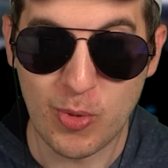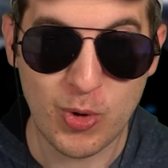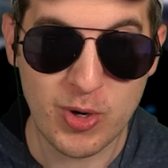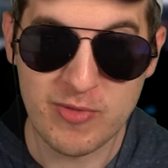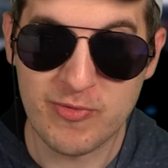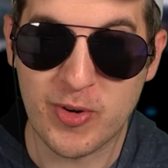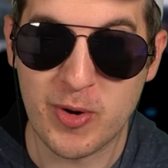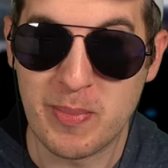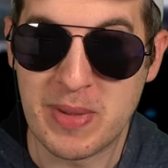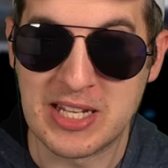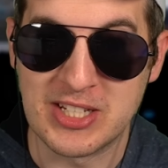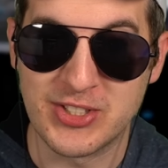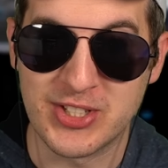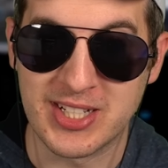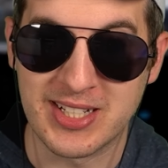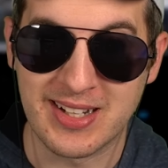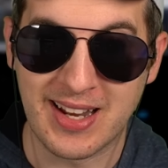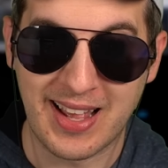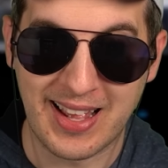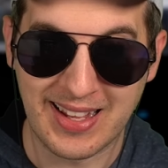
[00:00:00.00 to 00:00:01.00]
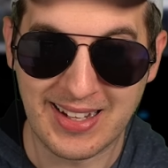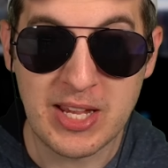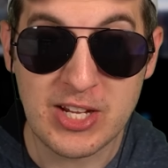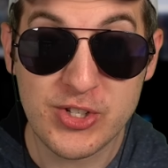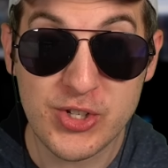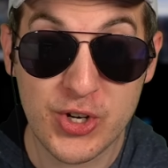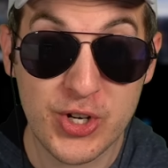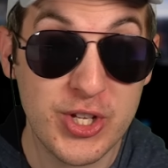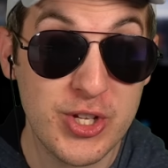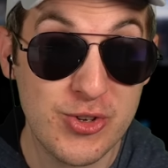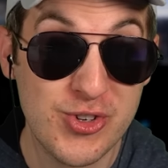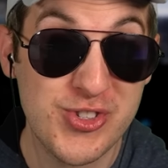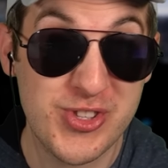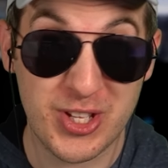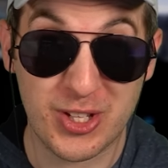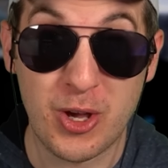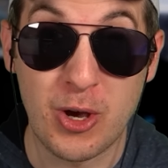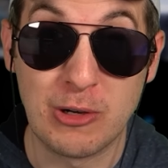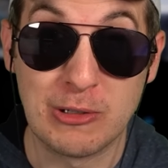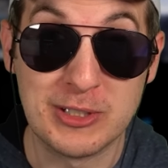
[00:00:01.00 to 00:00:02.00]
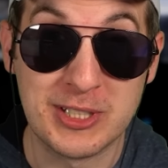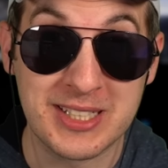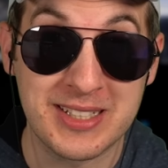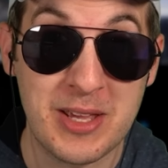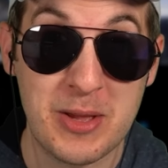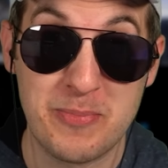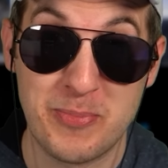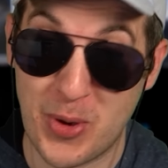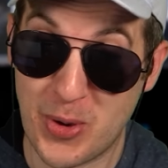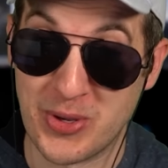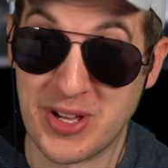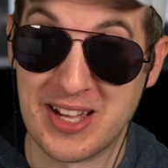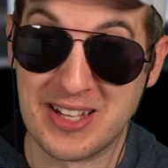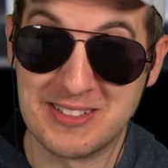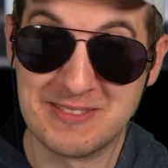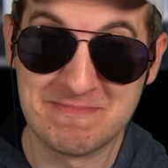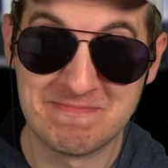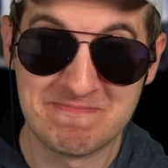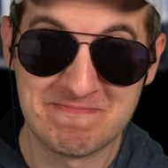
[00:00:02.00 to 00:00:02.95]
for more information and make sure you use the code Kitboga.